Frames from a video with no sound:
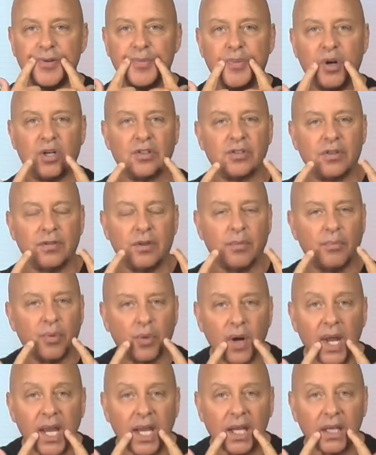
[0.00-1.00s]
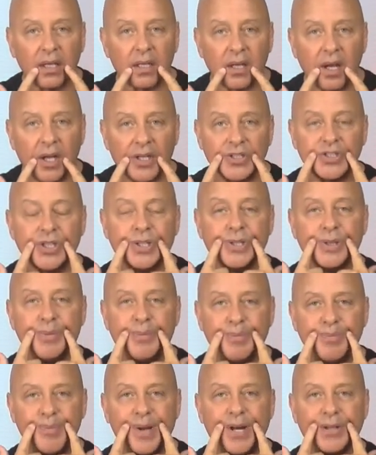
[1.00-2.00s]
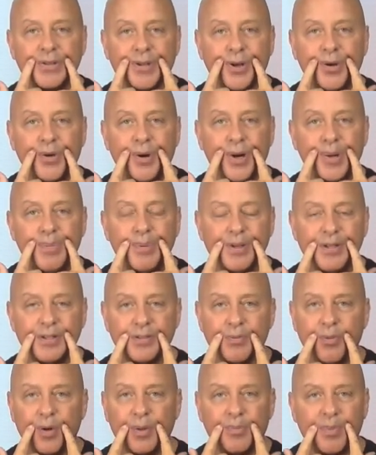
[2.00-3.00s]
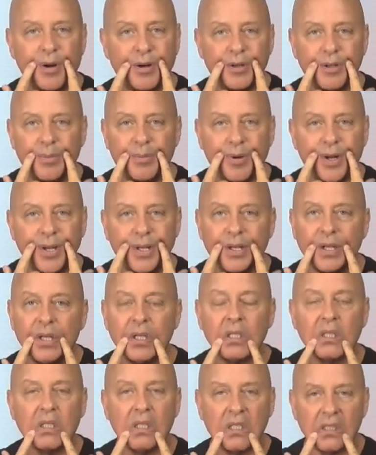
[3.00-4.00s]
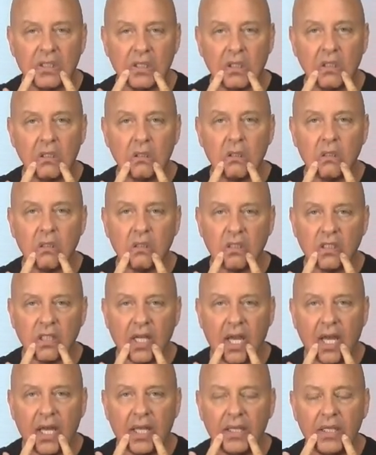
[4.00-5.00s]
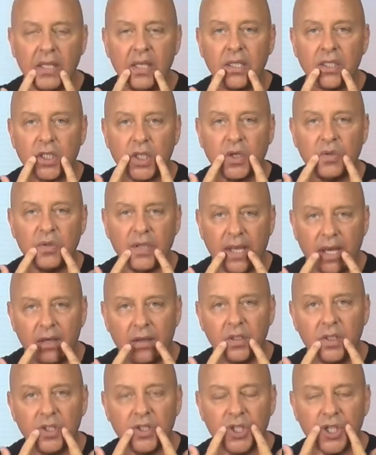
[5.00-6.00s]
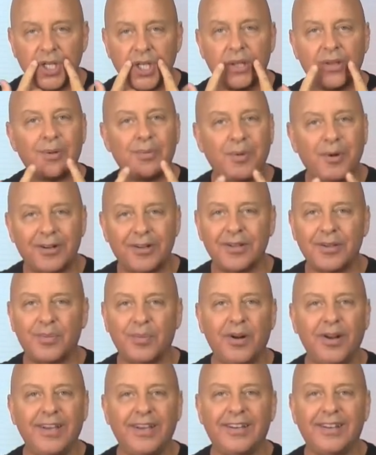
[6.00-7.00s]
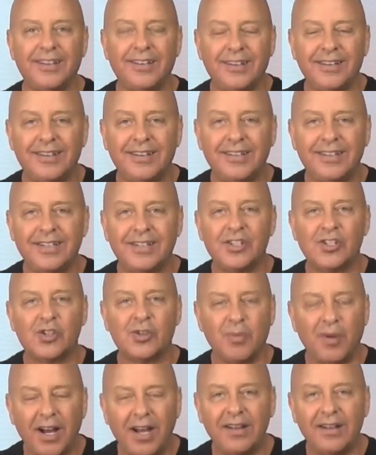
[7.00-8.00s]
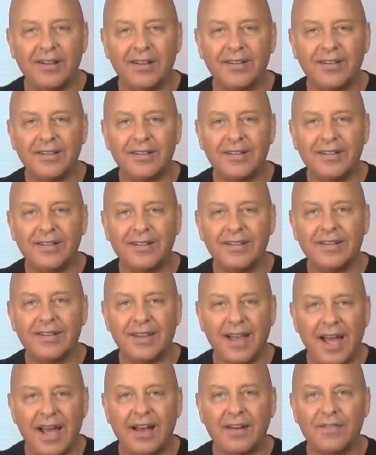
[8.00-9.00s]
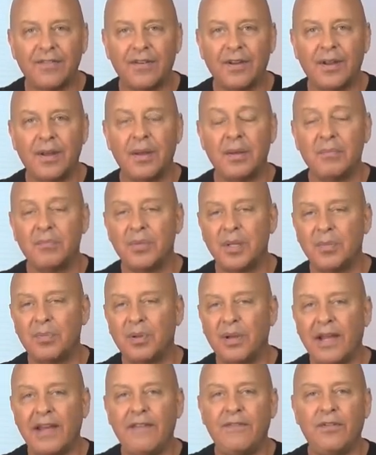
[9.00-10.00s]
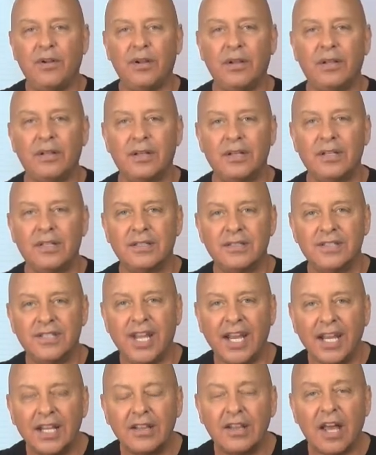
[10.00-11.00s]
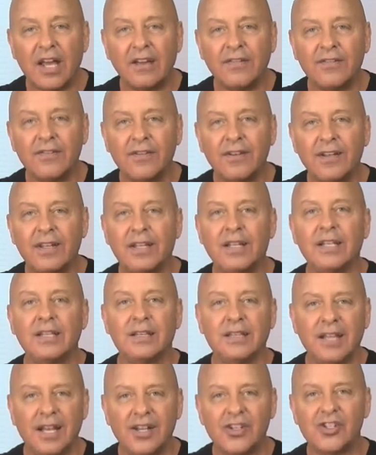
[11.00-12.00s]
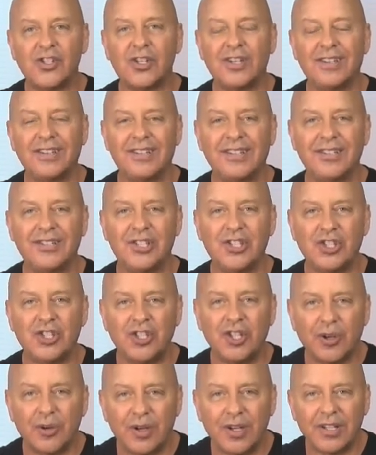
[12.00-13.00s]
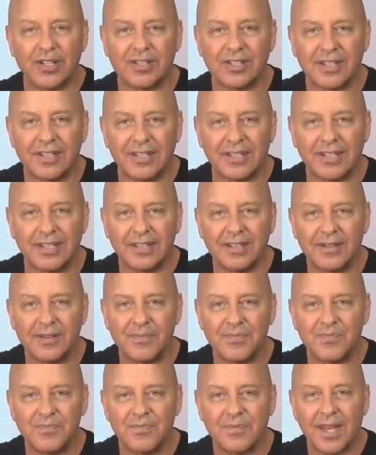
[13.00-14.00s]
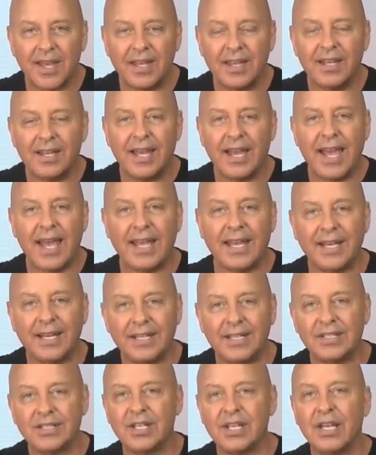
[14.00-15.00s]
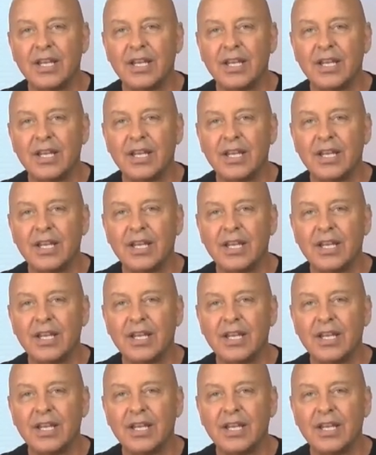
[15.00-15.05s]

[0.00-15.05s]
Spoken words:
parts of the brain. Causing the mouth to go up is one part of the brain. Causing it sad to go down is another part of the brain. Smile, laugh, be playful, take life less seriously, and